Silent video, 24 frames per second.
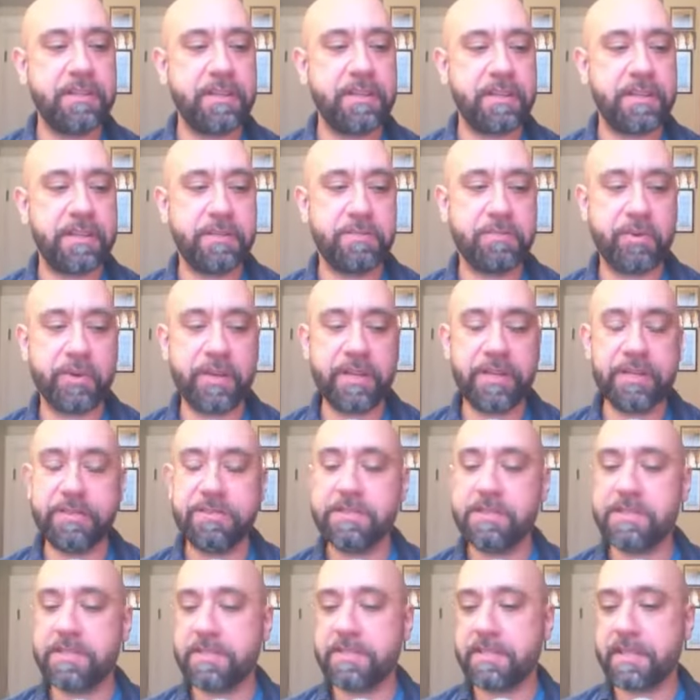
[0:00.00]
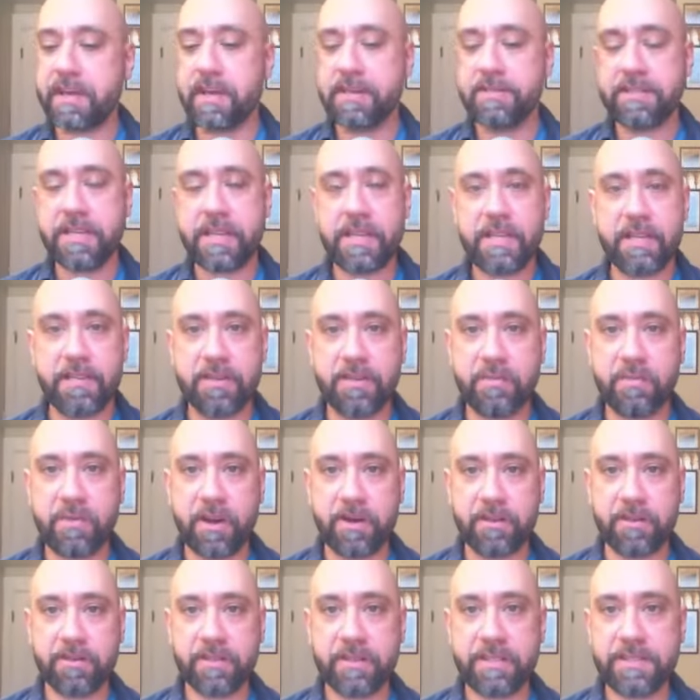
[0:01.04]
in Britain does not take the
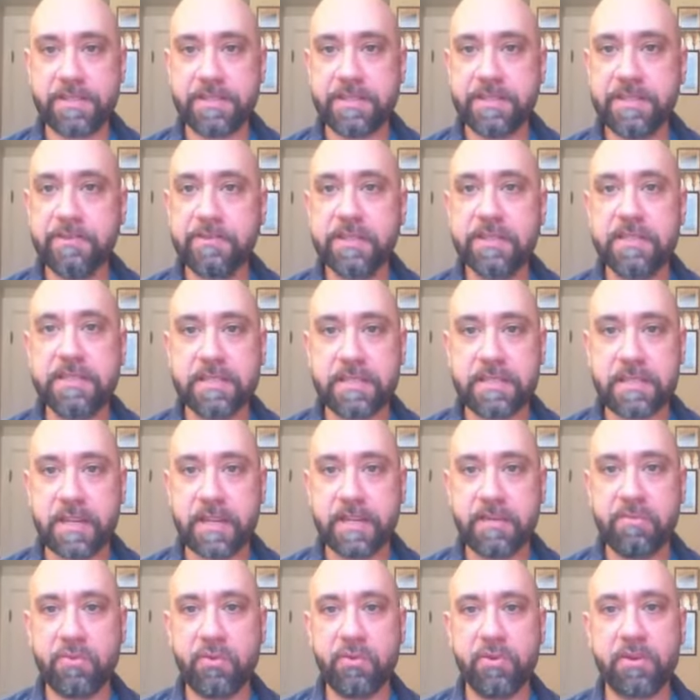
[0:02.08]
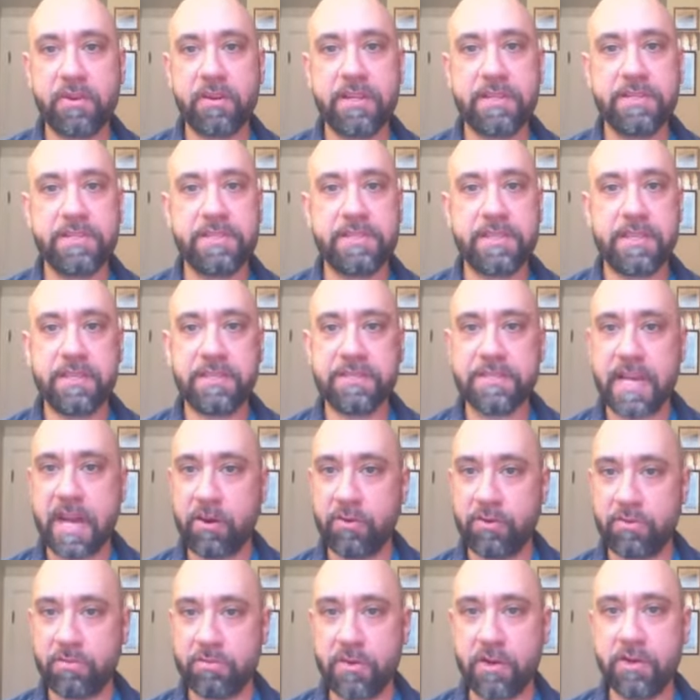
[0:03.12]
monarchy seriously anymore. It's seen as
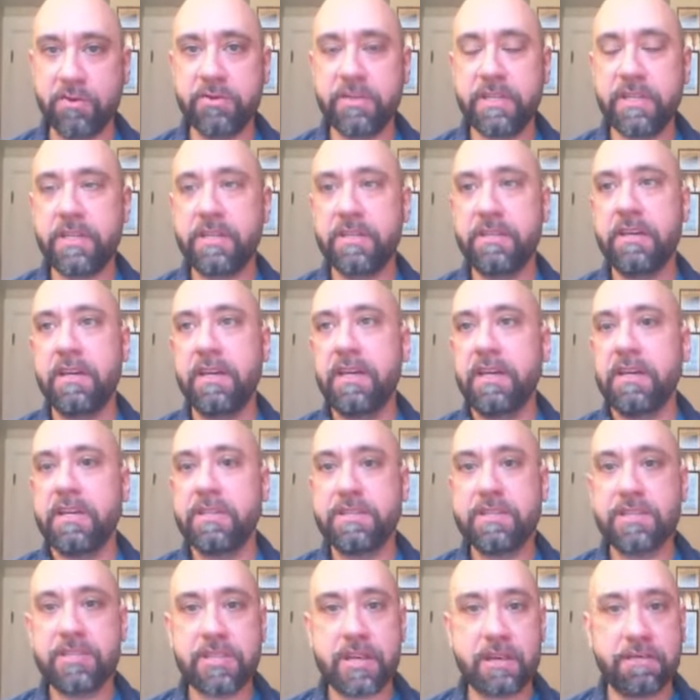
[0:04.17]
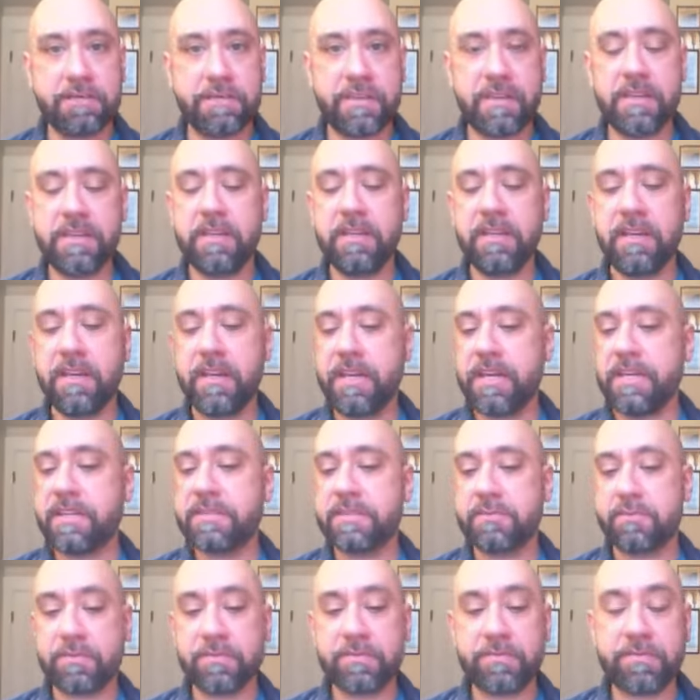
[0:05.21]
outmoded, stuffy.
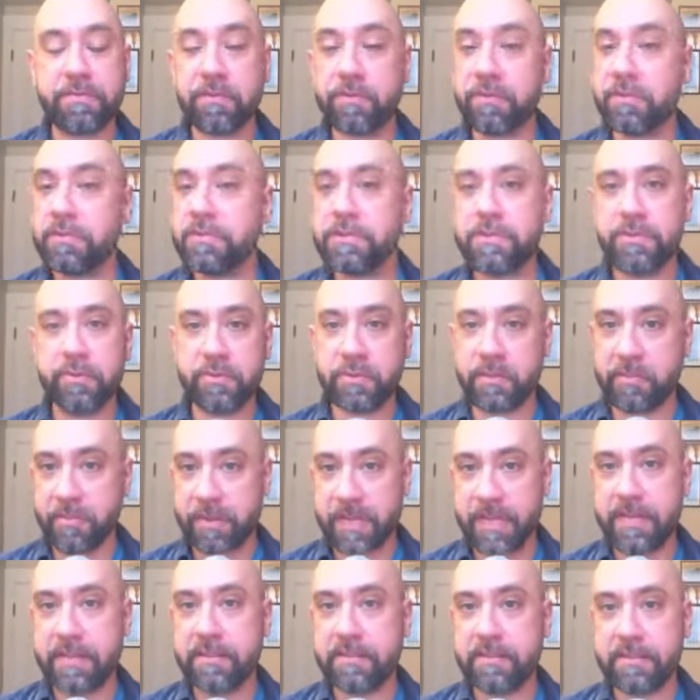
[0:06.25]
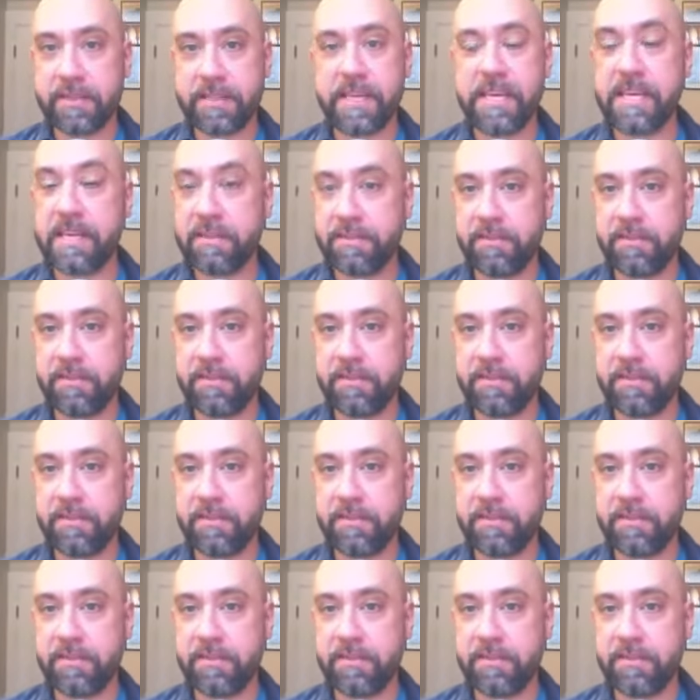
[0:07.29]
It's referred to repeatedly in the